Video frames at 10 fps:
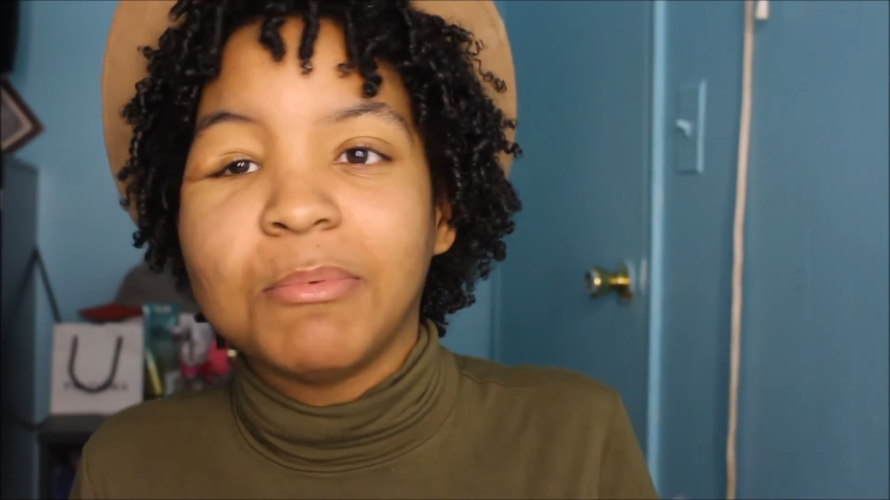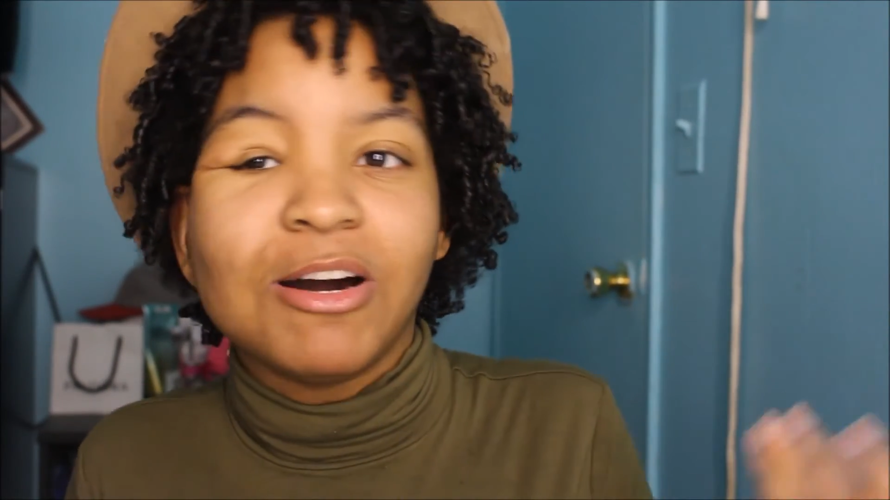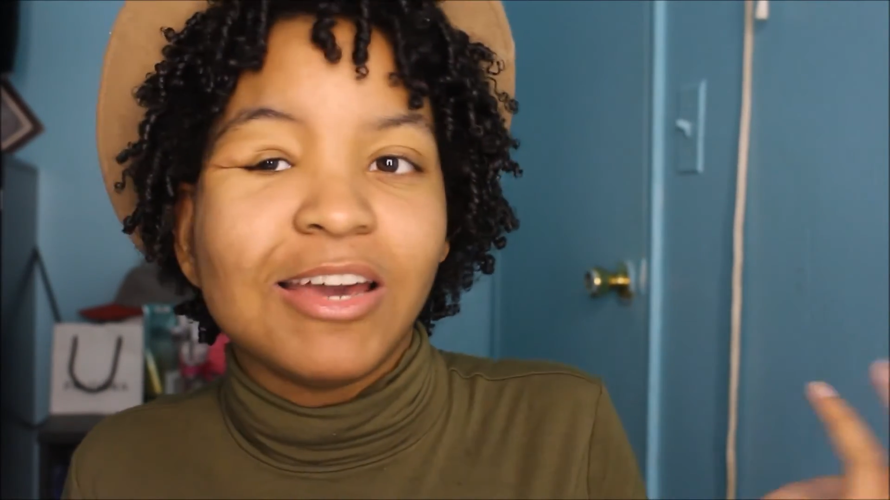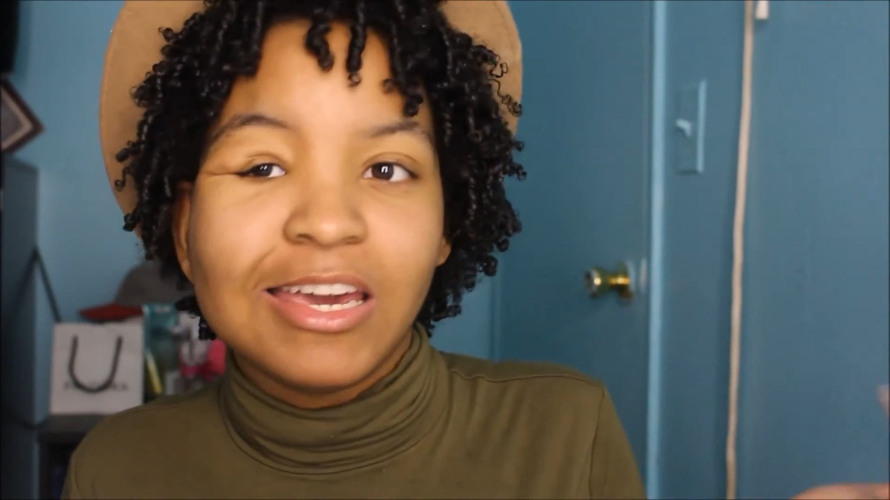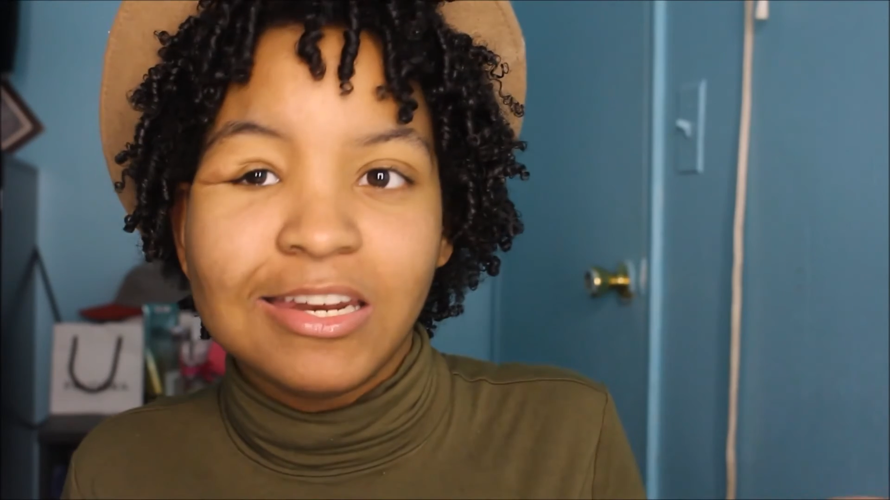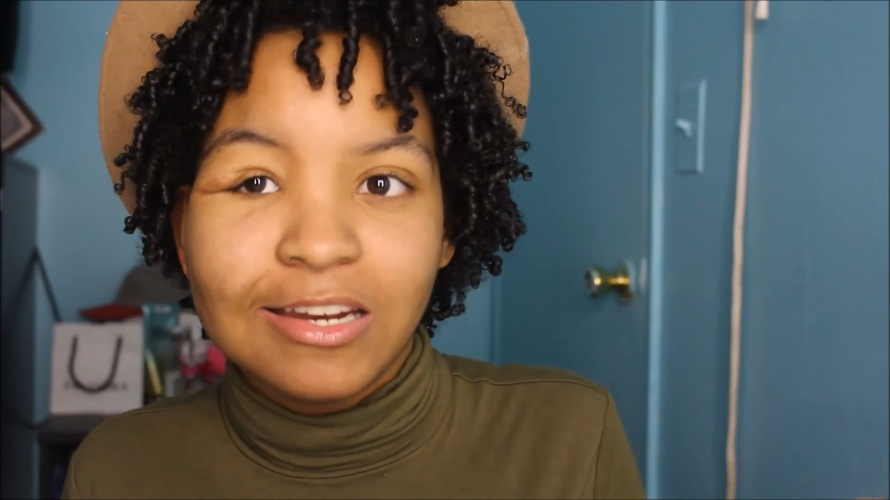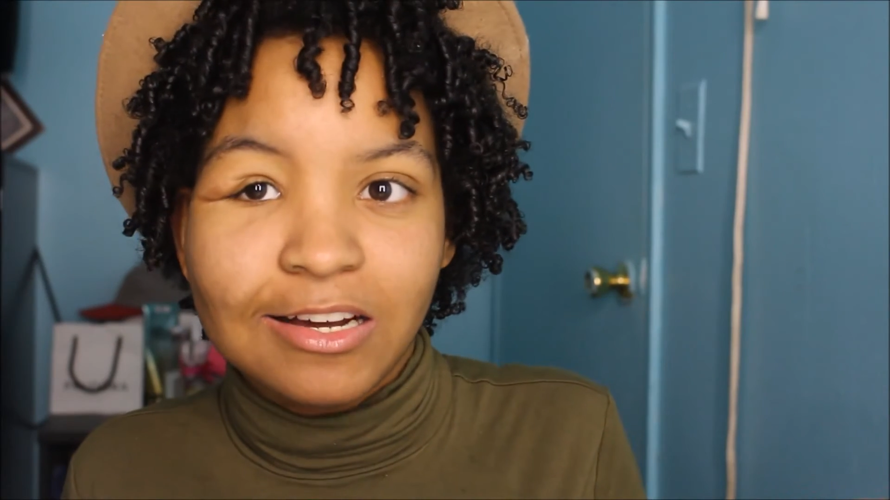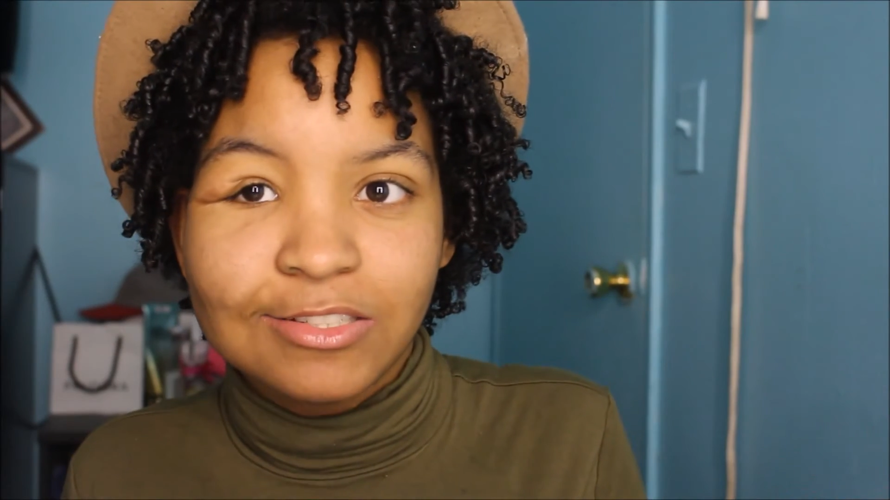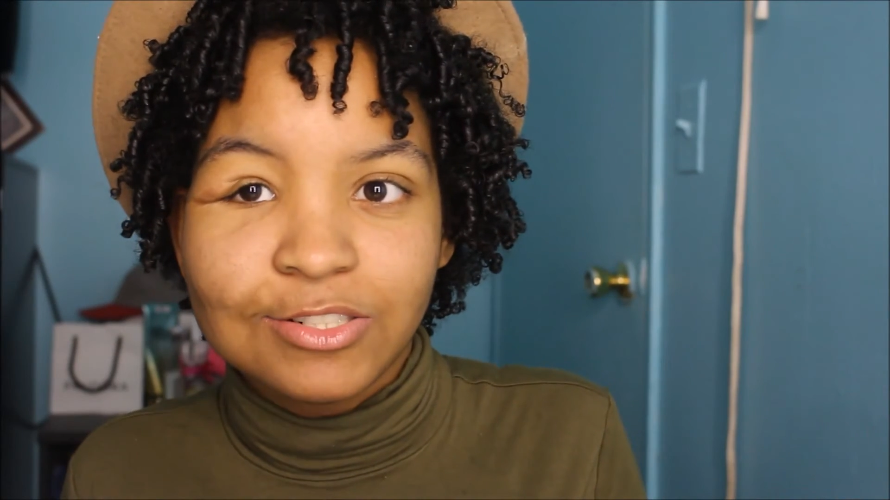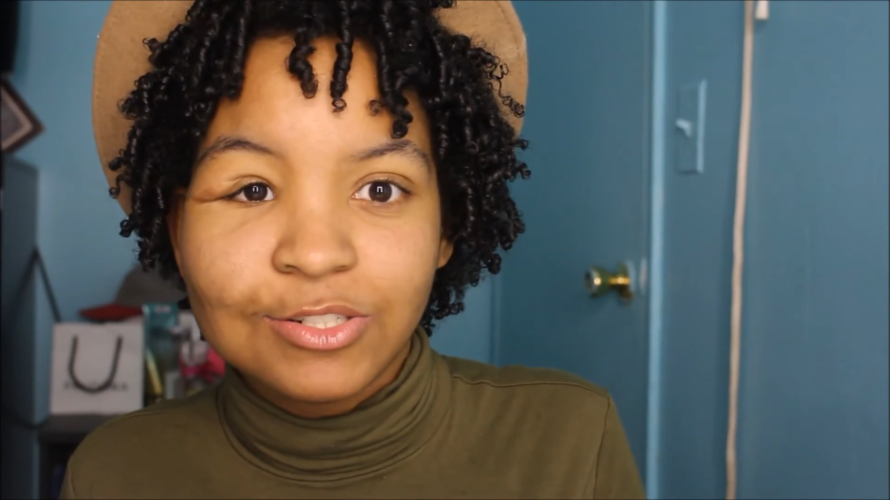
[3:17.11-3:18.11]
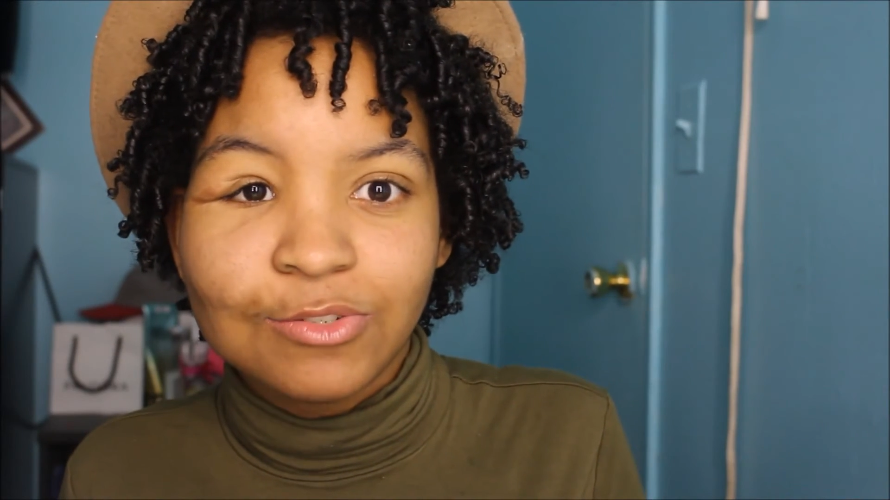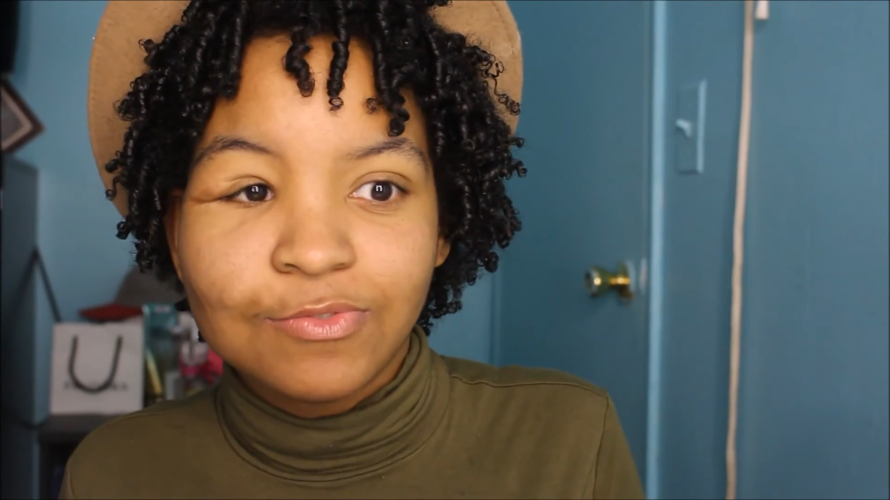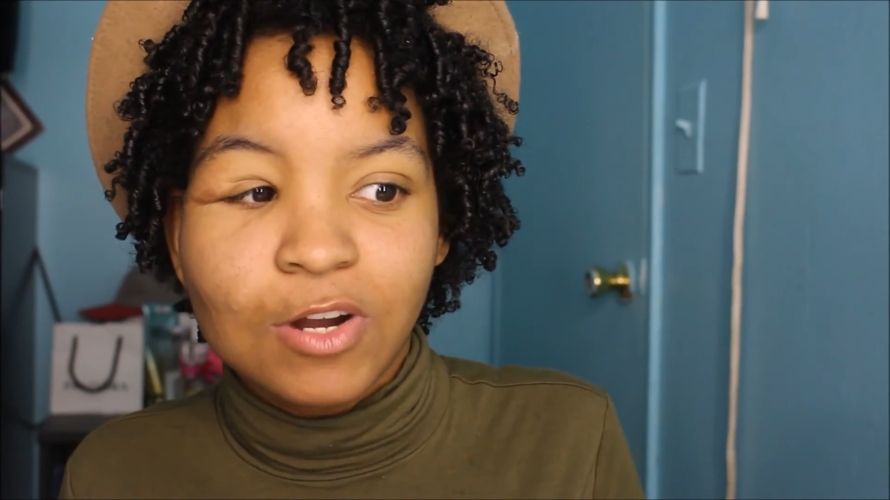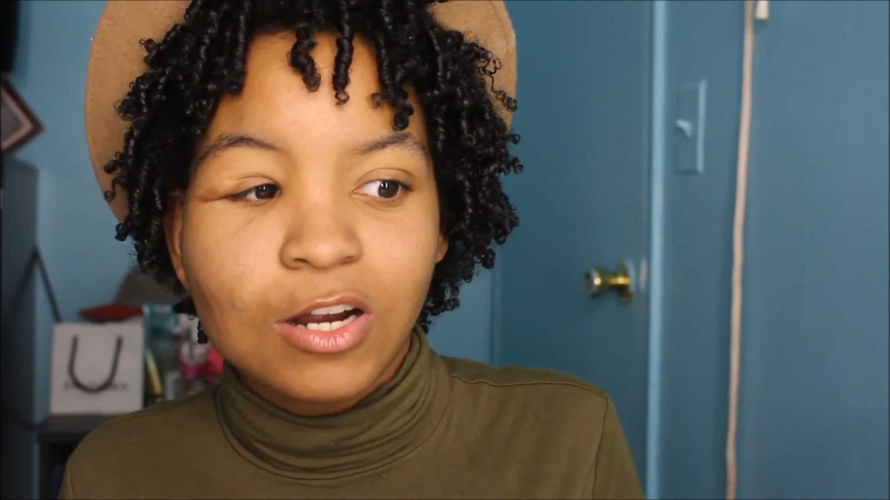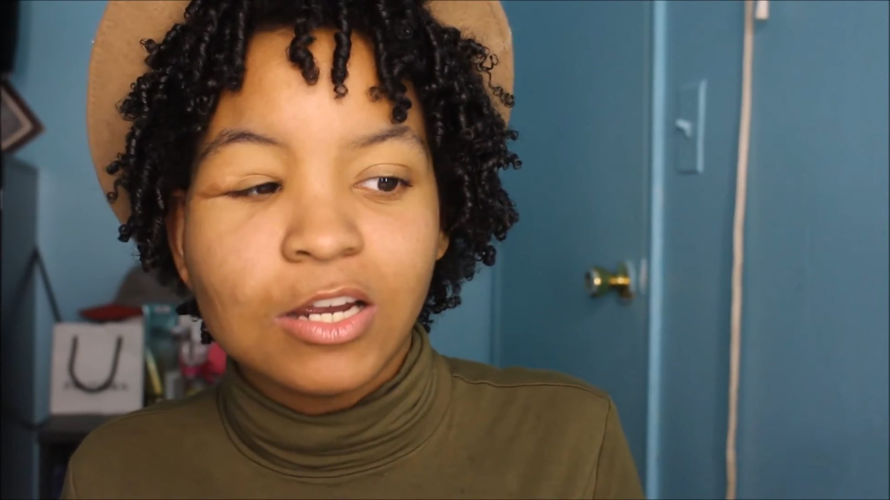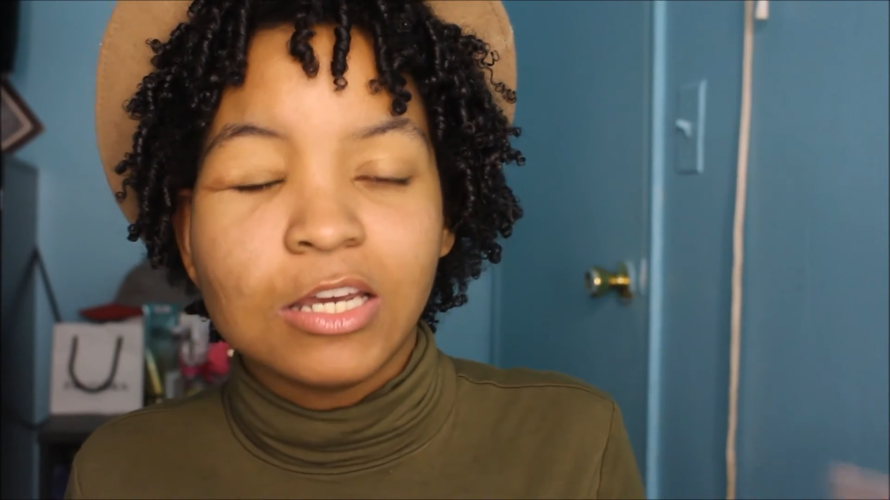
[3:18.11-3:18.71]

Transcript: about $80 so far,